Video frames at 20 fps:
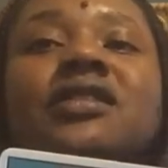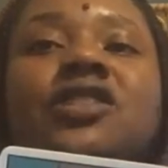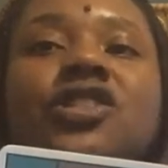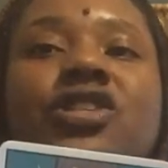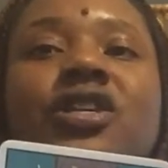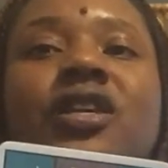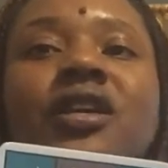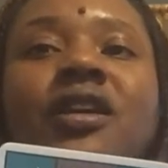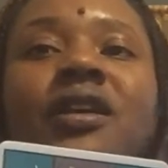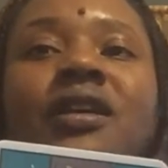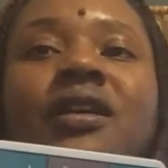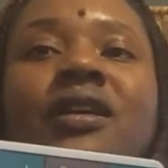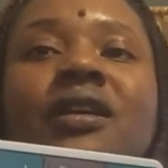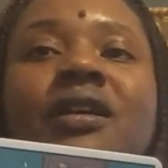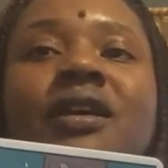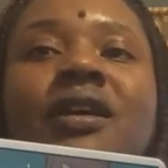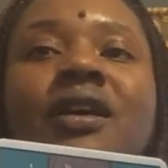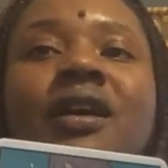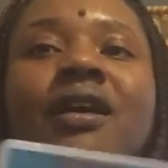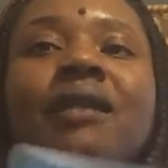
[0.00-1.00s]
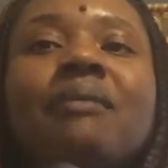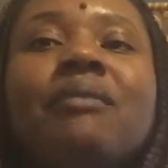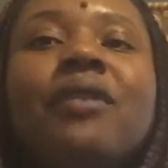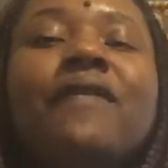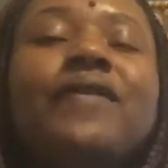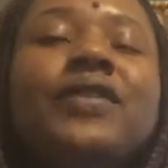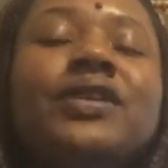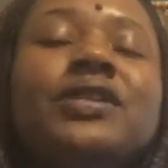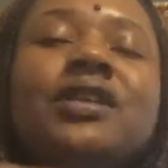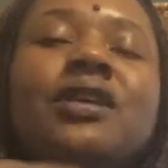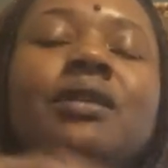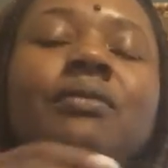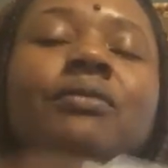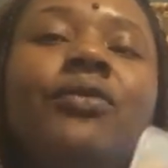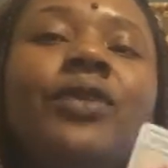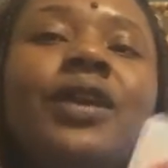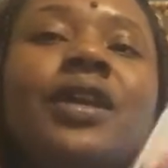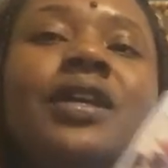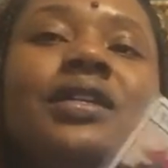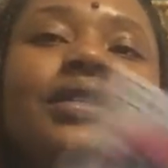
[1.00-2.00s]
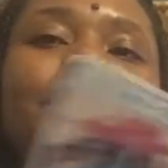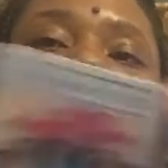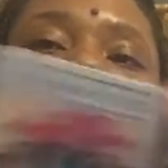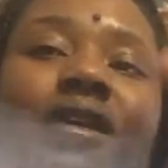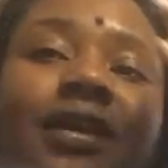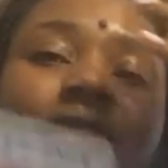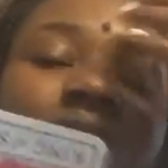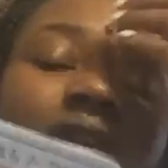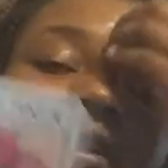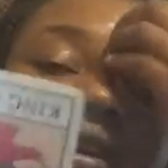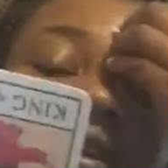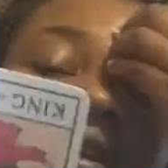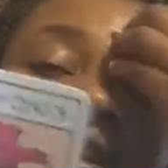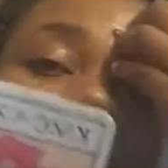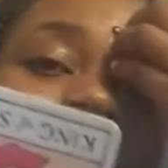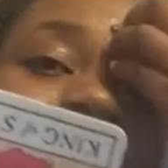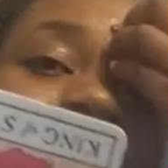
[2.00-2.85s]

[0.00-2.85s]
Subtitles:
shit. But for some reason,